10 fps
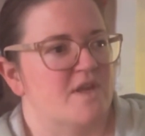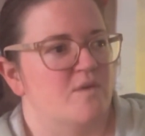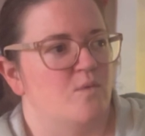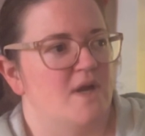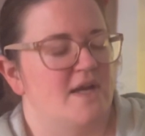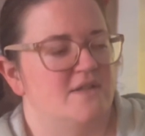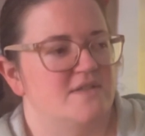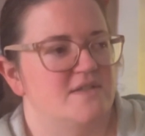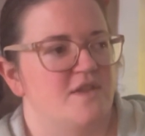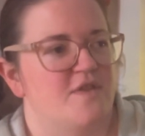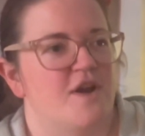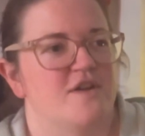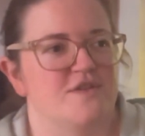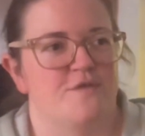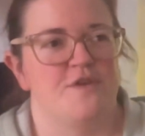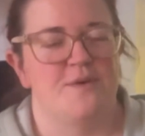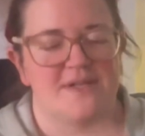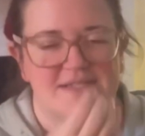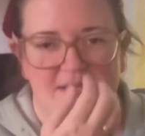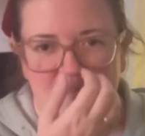What else? There's a few
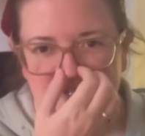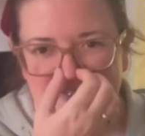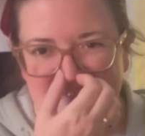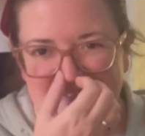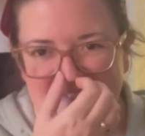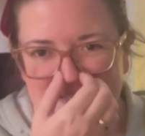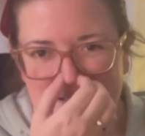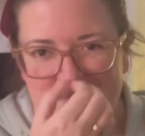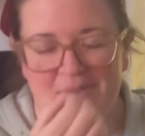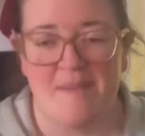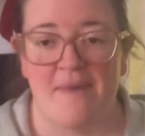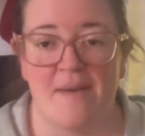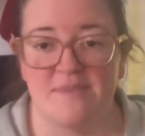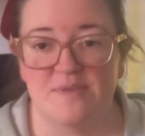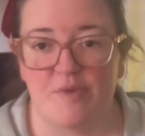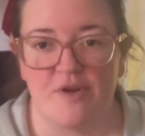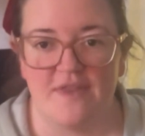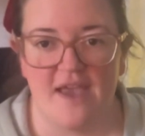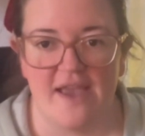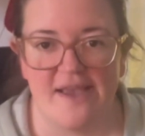exceptions. My mom's
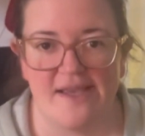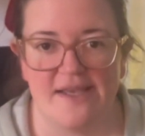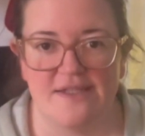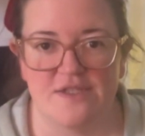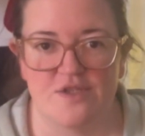birthday is